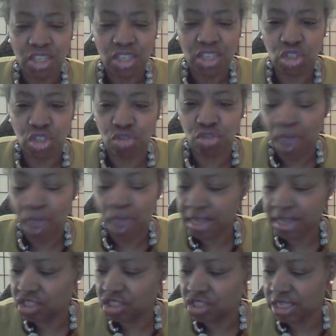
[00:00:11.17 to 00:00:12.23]

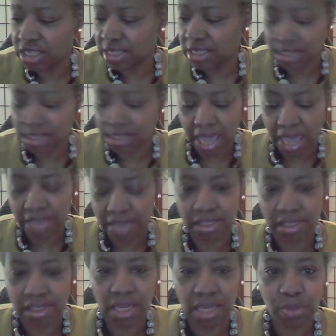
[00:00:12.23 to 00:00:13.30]
Strategies and
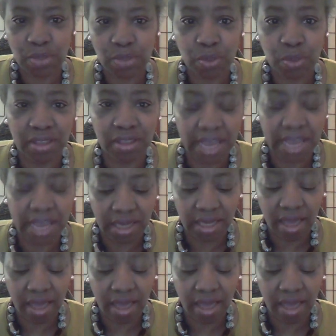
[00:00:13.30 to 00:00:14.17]
Tips with Lady